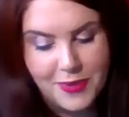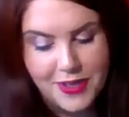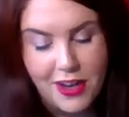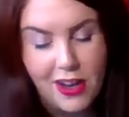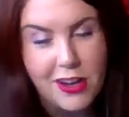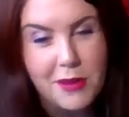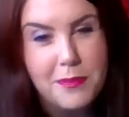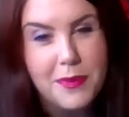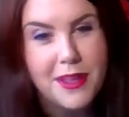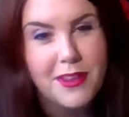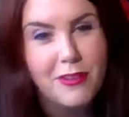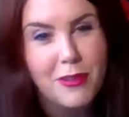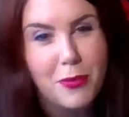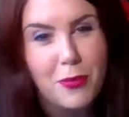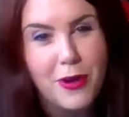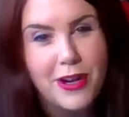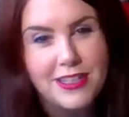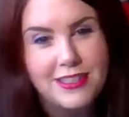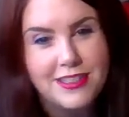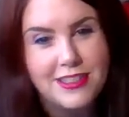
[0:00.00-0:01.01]
been on a bit of a
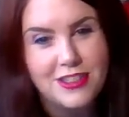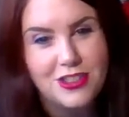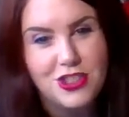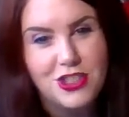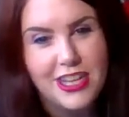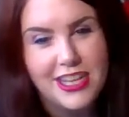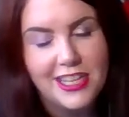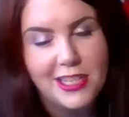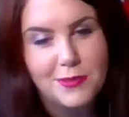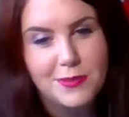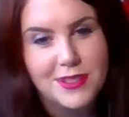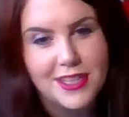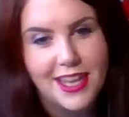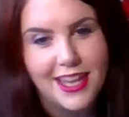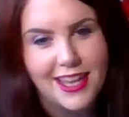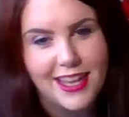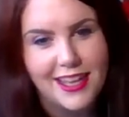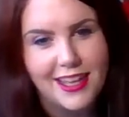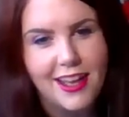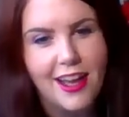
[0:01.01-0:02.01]
Preston Jacobs
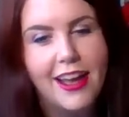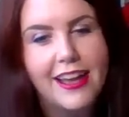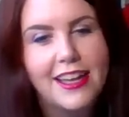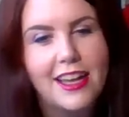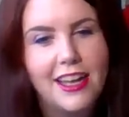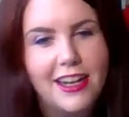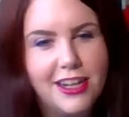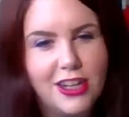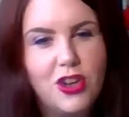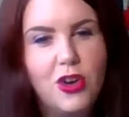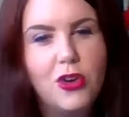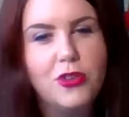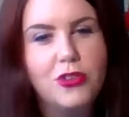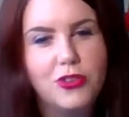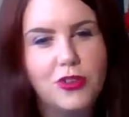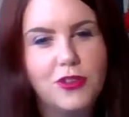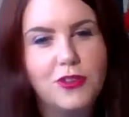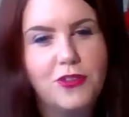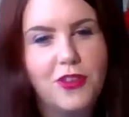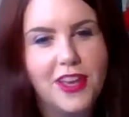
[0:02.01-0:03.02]
kick. I kind of go
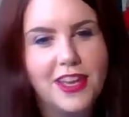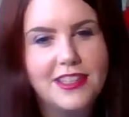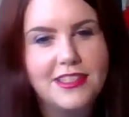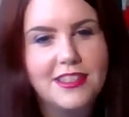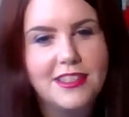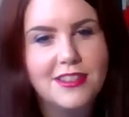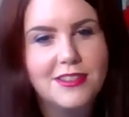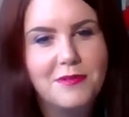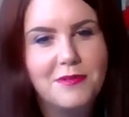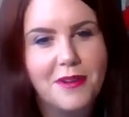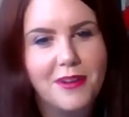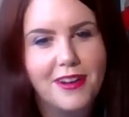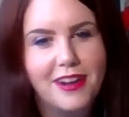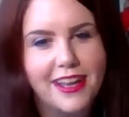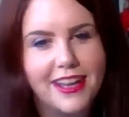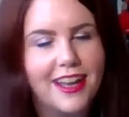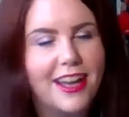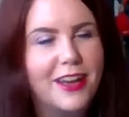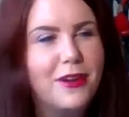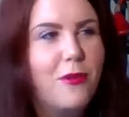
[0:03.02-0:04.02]
through phases
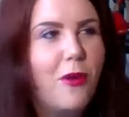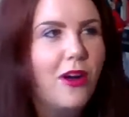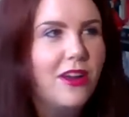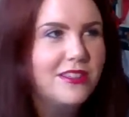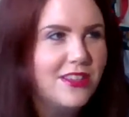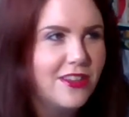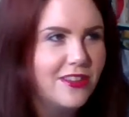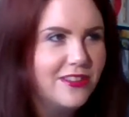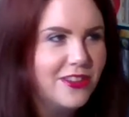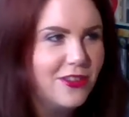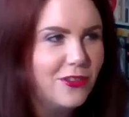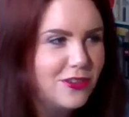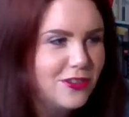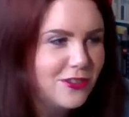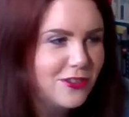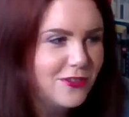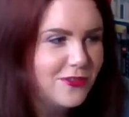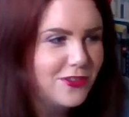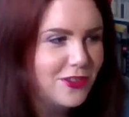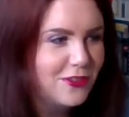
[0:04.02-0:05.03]
where, like, I was on the
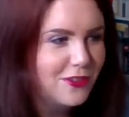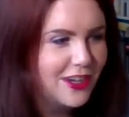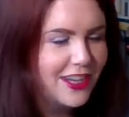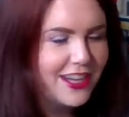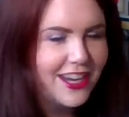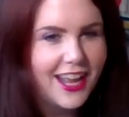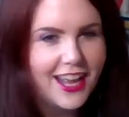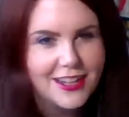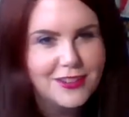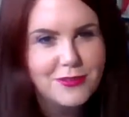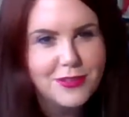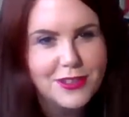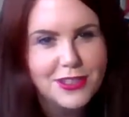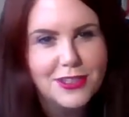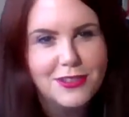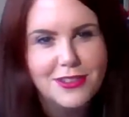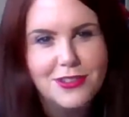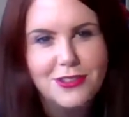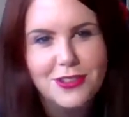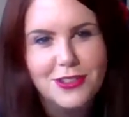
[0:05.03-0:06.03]
Order of the Green Hand
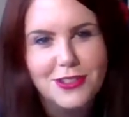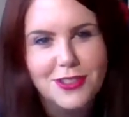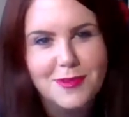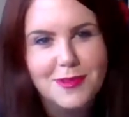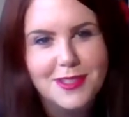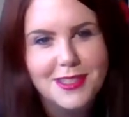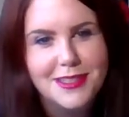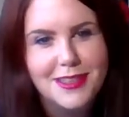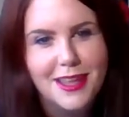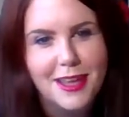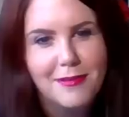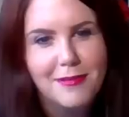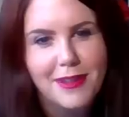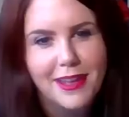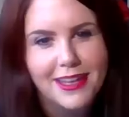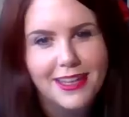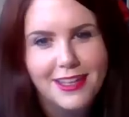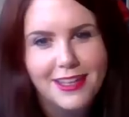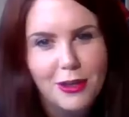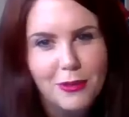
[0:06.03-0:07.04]
when you introduced me to them
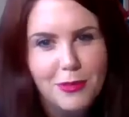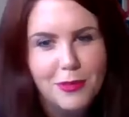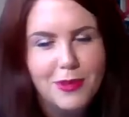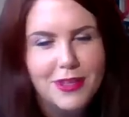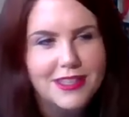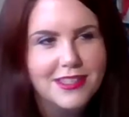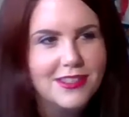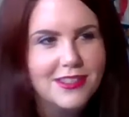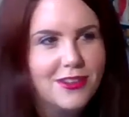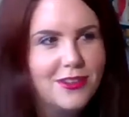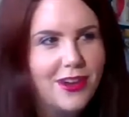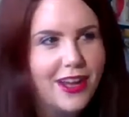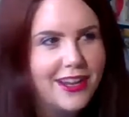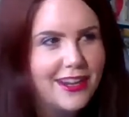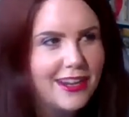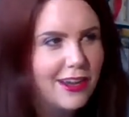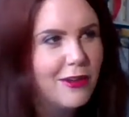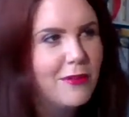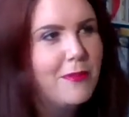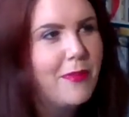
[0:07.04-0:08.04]
like a couple of weeks ago,
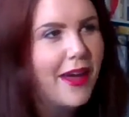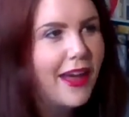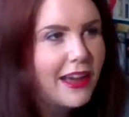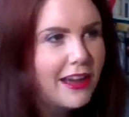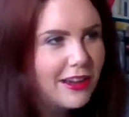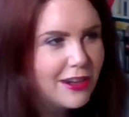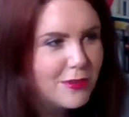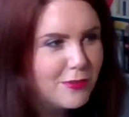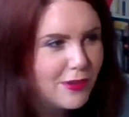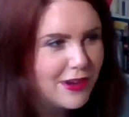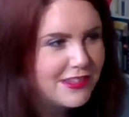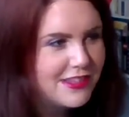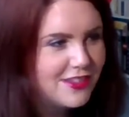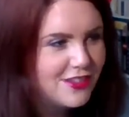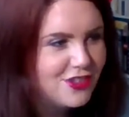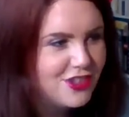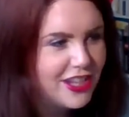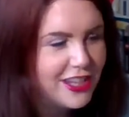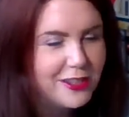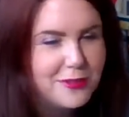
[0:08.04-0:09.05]
and now I'm back on a
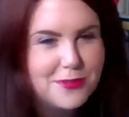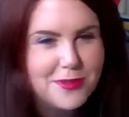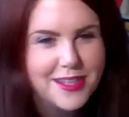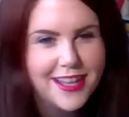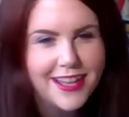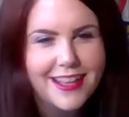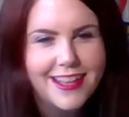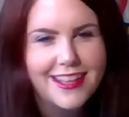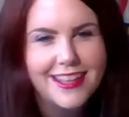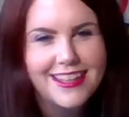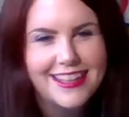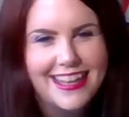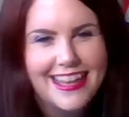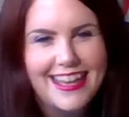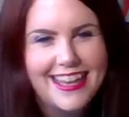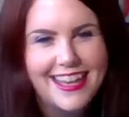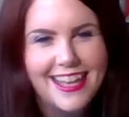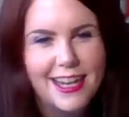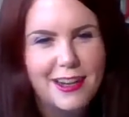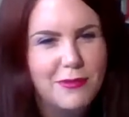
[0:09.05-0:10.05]
Preston Jacobs kick
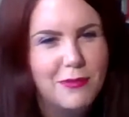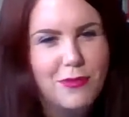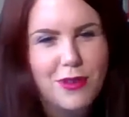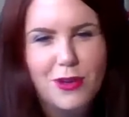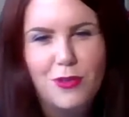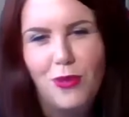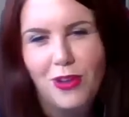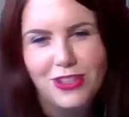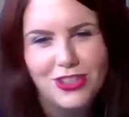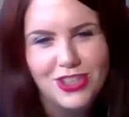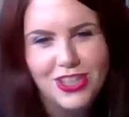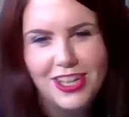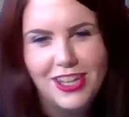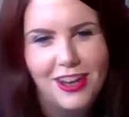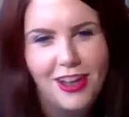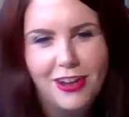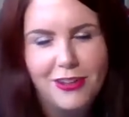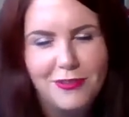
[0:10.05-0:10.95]
and I'm rewatching a